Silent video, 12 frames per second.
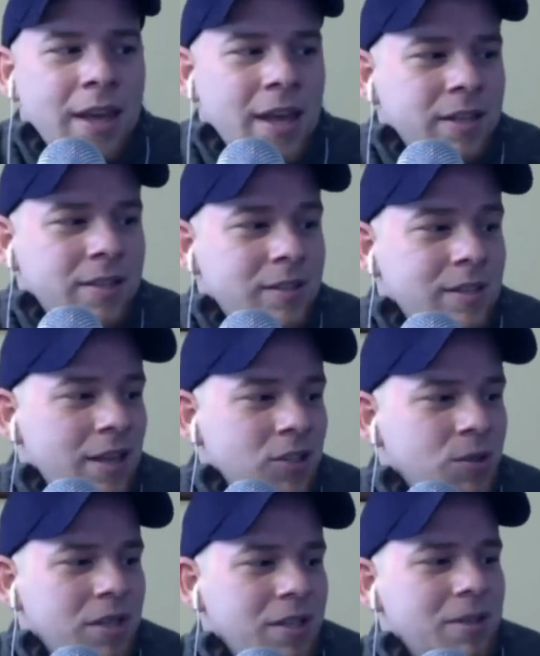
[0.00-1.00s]
it's
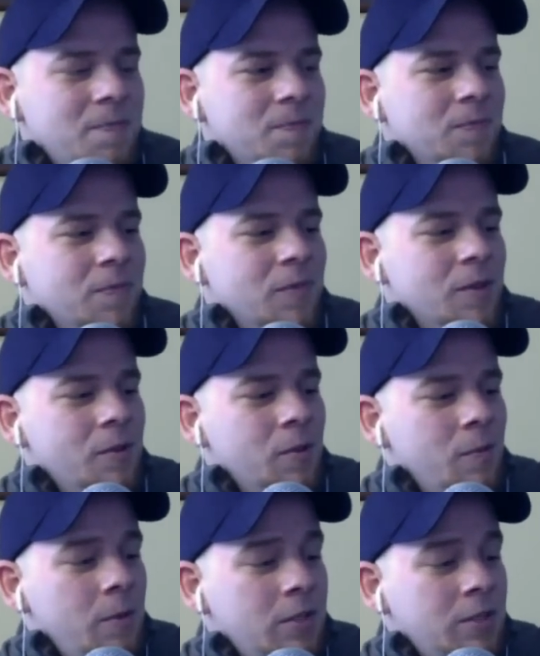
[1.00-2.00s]
actually
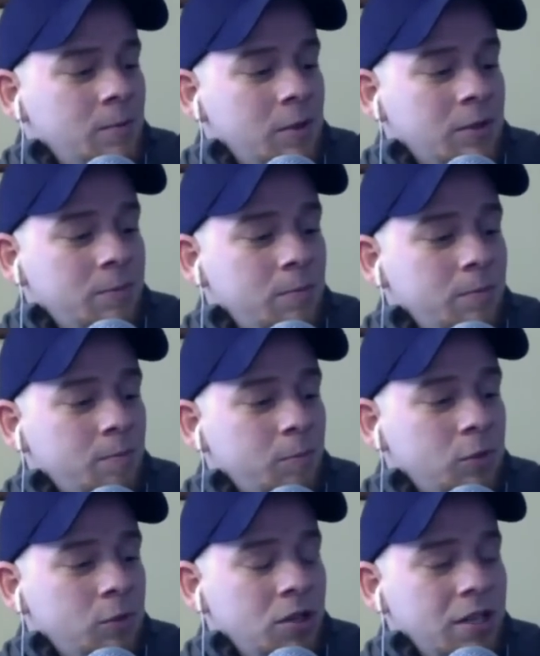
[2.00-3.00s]
it's
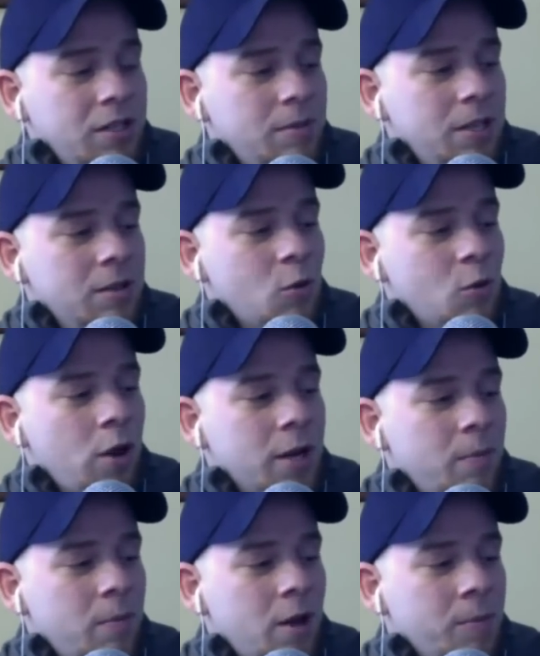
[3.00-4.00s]
turning to be a
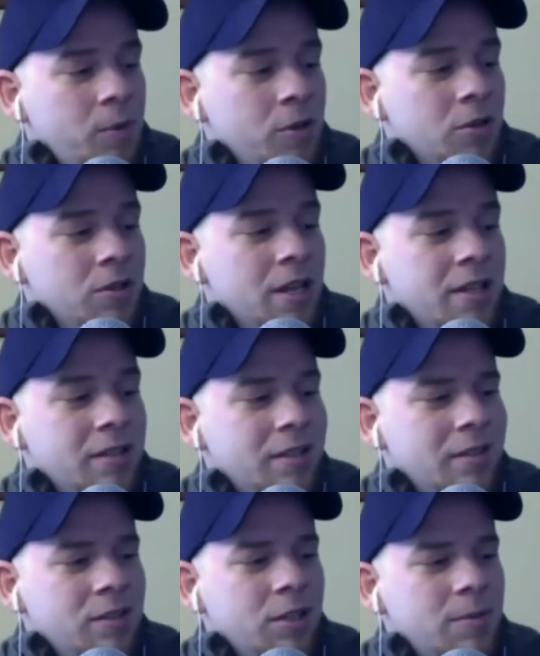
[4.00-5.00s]
quite popular
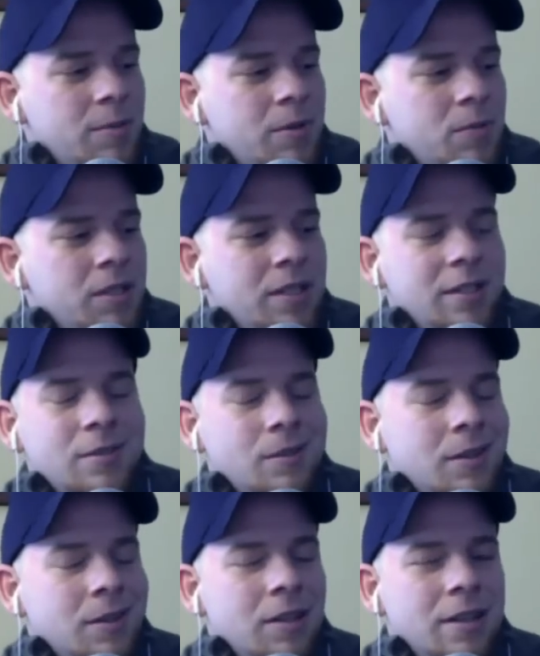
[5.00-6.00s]
lens. It's only been released
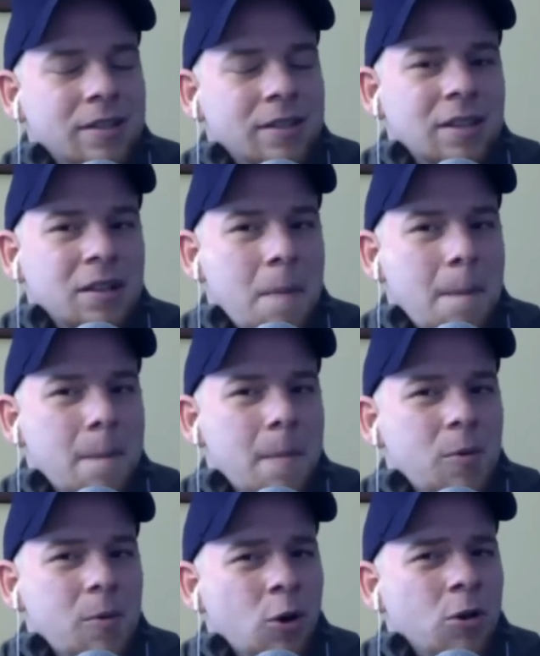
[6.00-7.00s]
like less than a
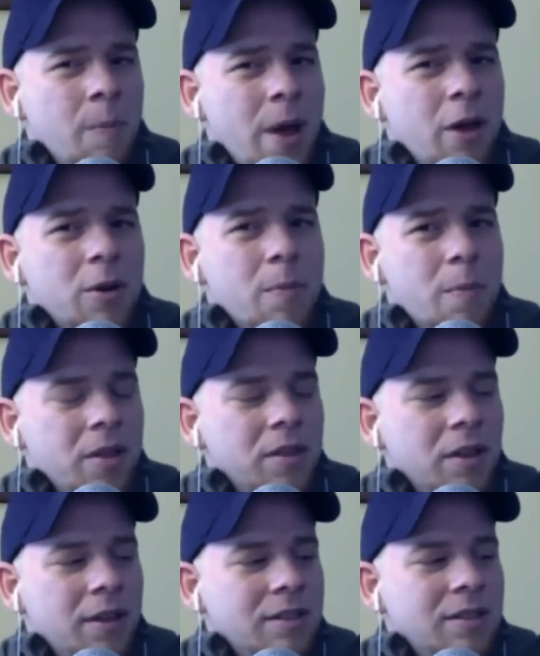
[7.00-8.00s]
month, or about a
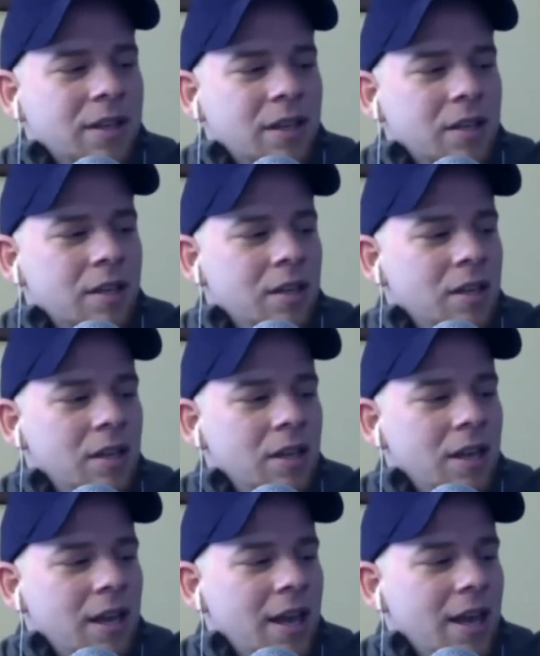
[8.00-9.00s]
month, I'd say,
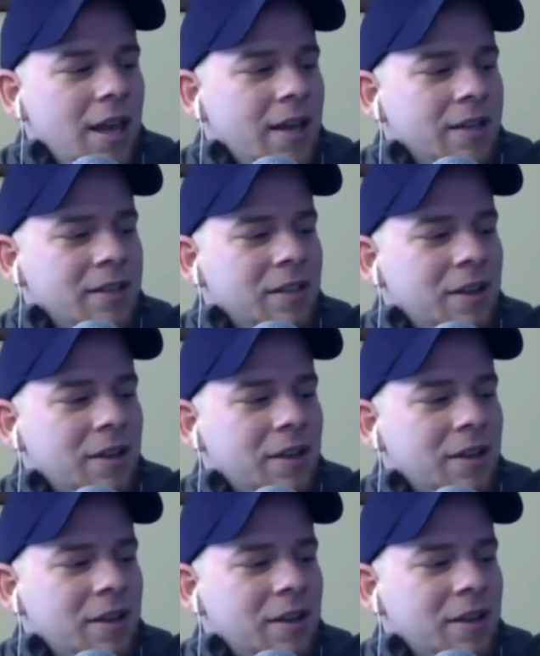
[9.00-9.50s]
and